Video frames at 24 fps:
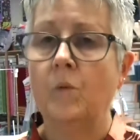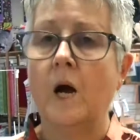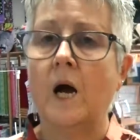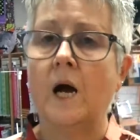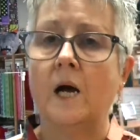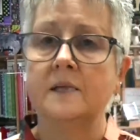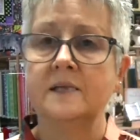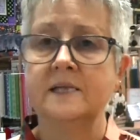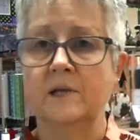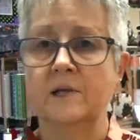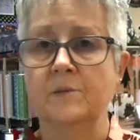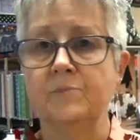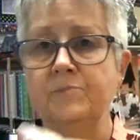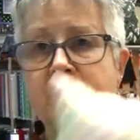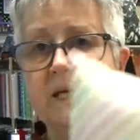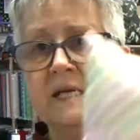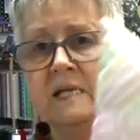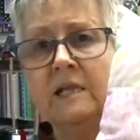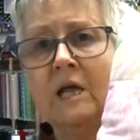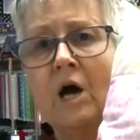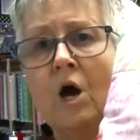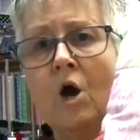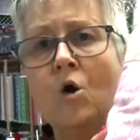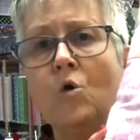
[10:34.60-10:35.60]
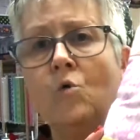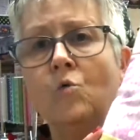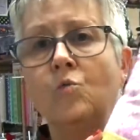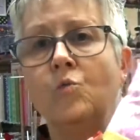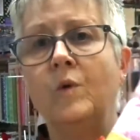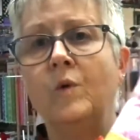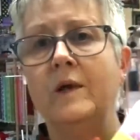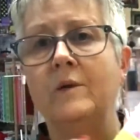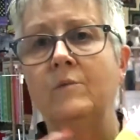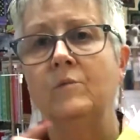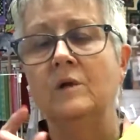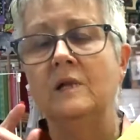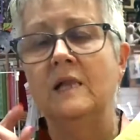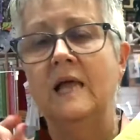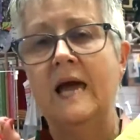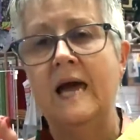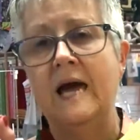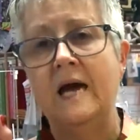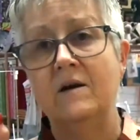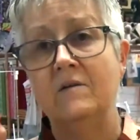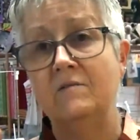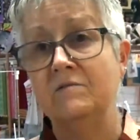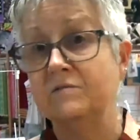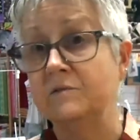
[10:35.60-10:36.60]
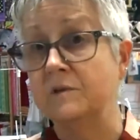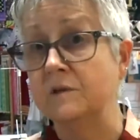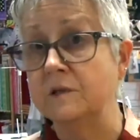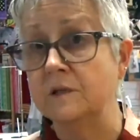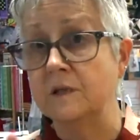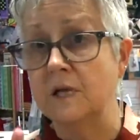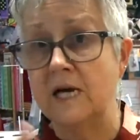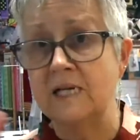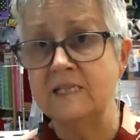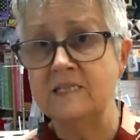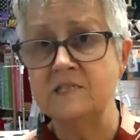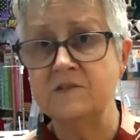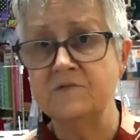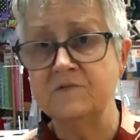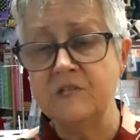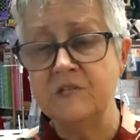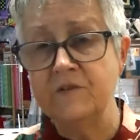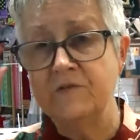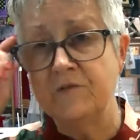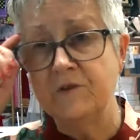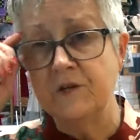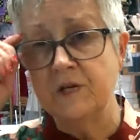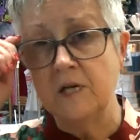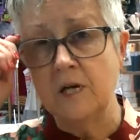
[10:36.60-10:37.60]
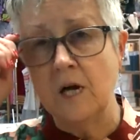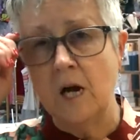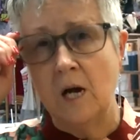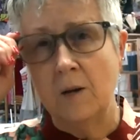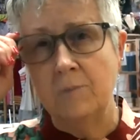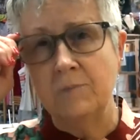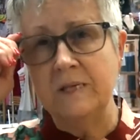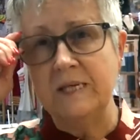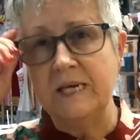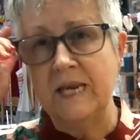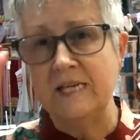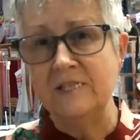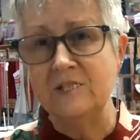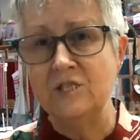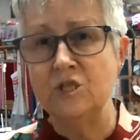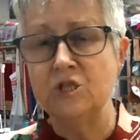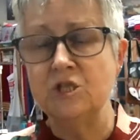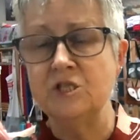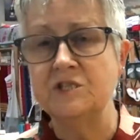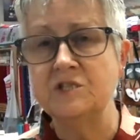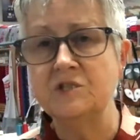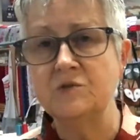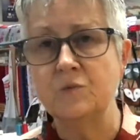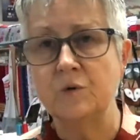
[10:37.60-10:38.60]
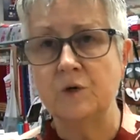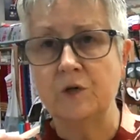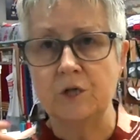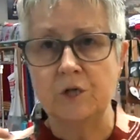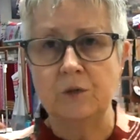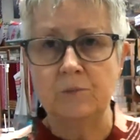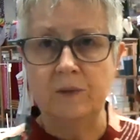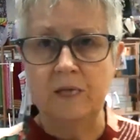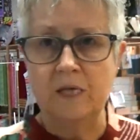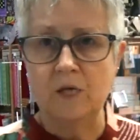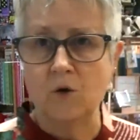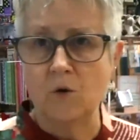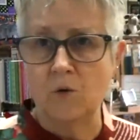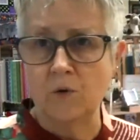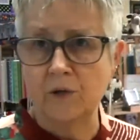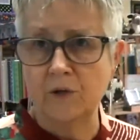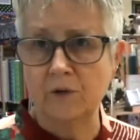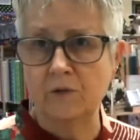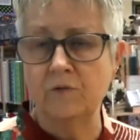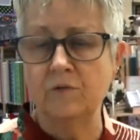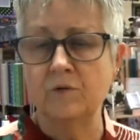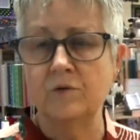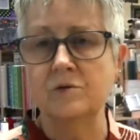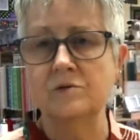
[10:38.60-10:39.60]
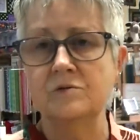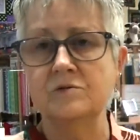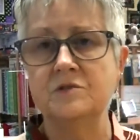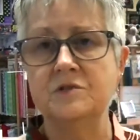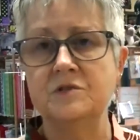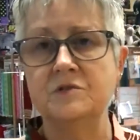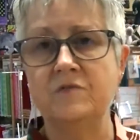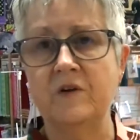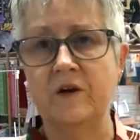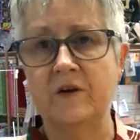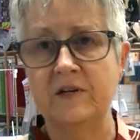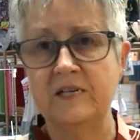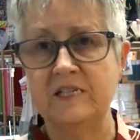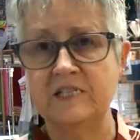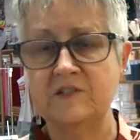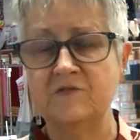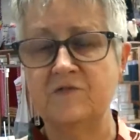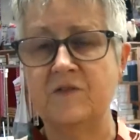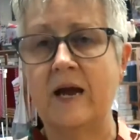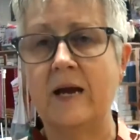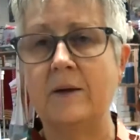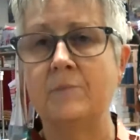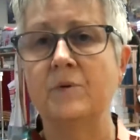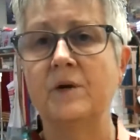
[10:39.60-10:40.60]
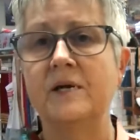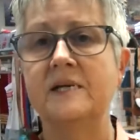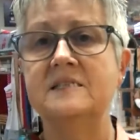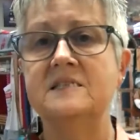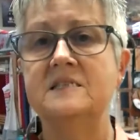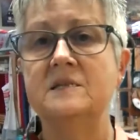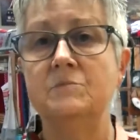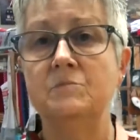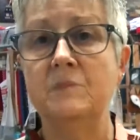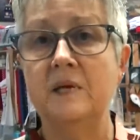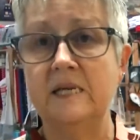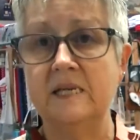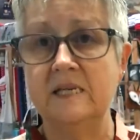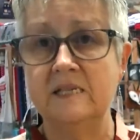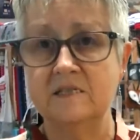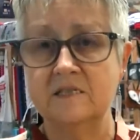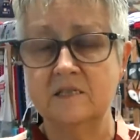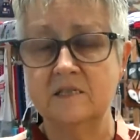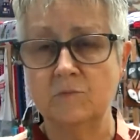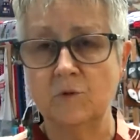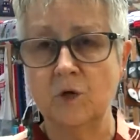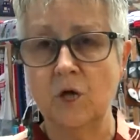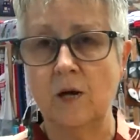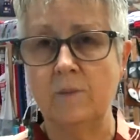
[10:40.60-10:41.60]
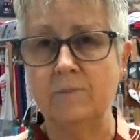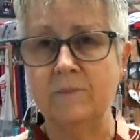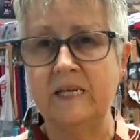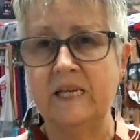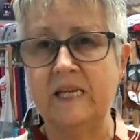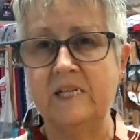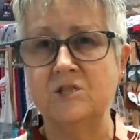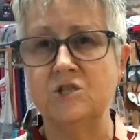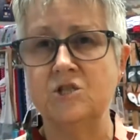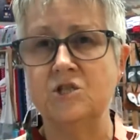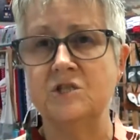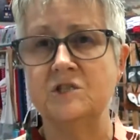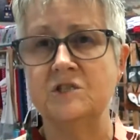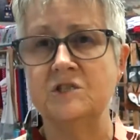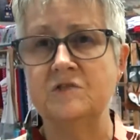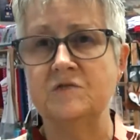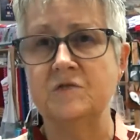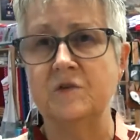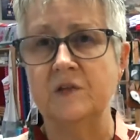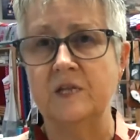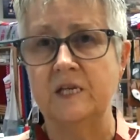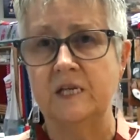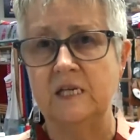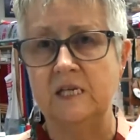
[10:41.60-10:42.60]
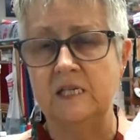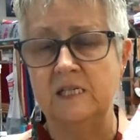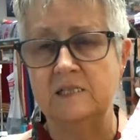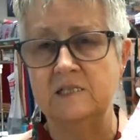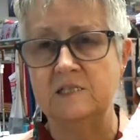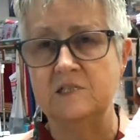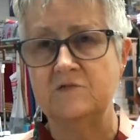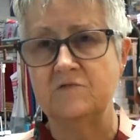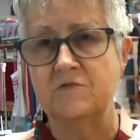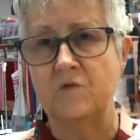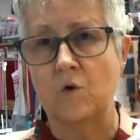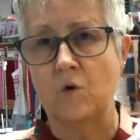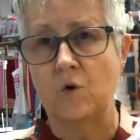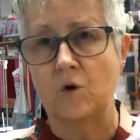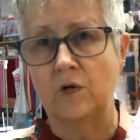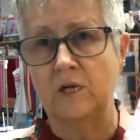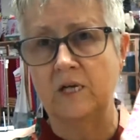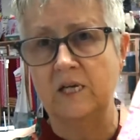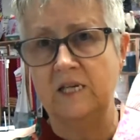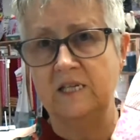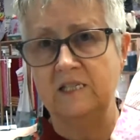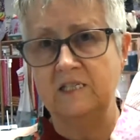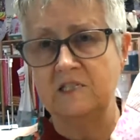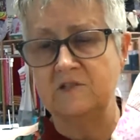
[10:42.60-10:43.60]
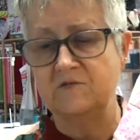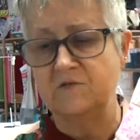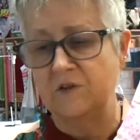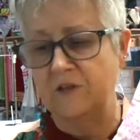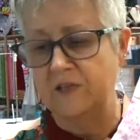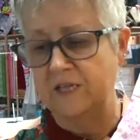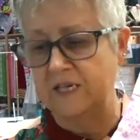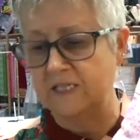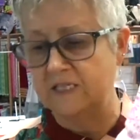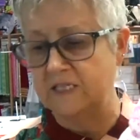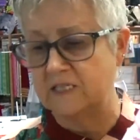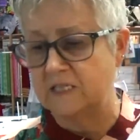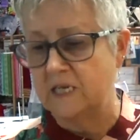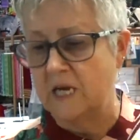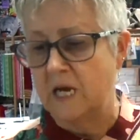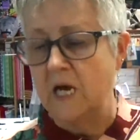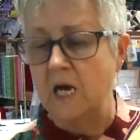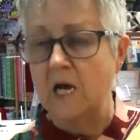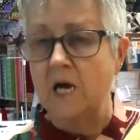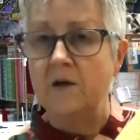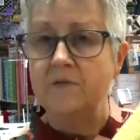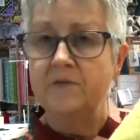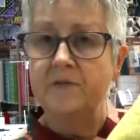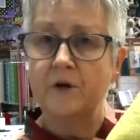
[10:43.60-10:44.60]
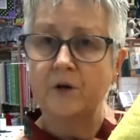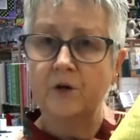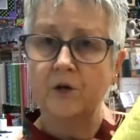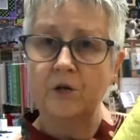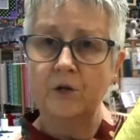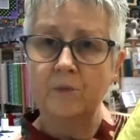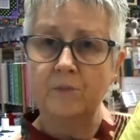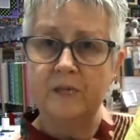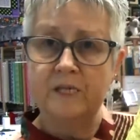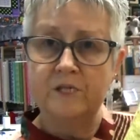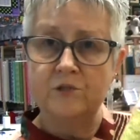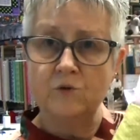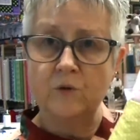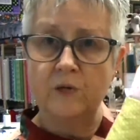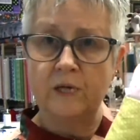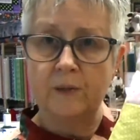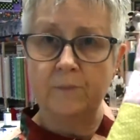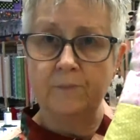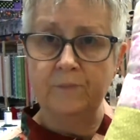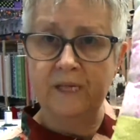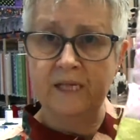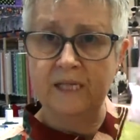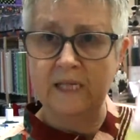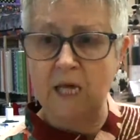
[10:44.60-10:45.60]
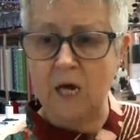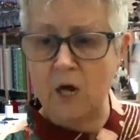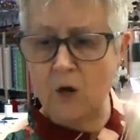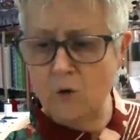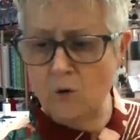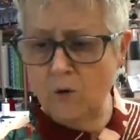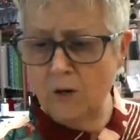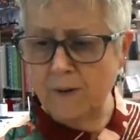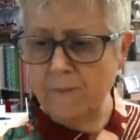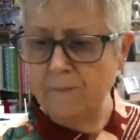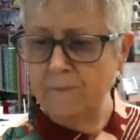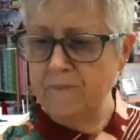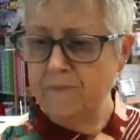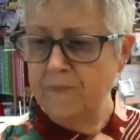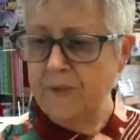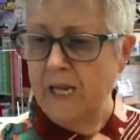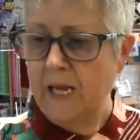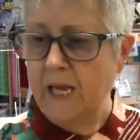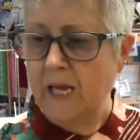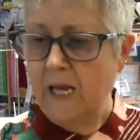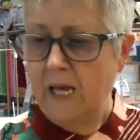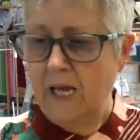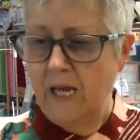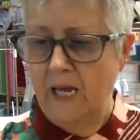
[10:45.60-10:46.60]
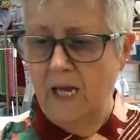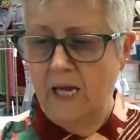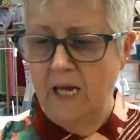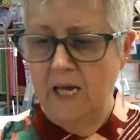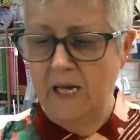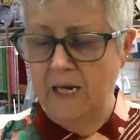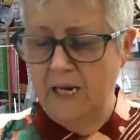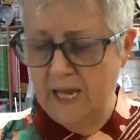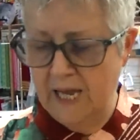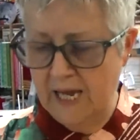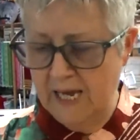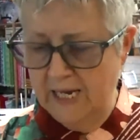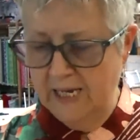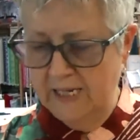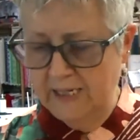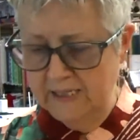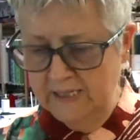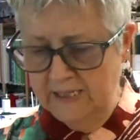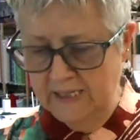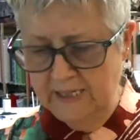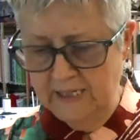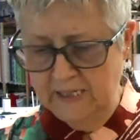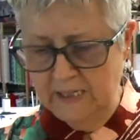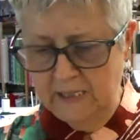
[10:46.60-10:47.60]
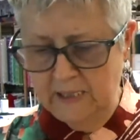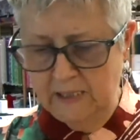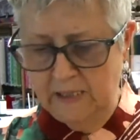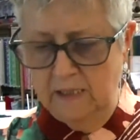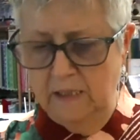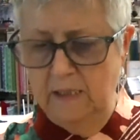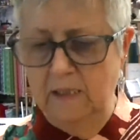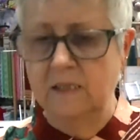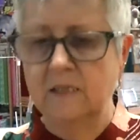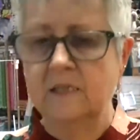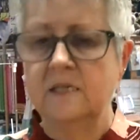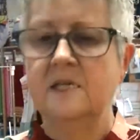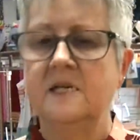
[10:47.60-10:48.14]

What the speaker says: a little pillow. We will have lots of different combinations. We're going to be going through various fabrics and making some combinations for the kids for kits for this. They're going to be doing a pillow and a little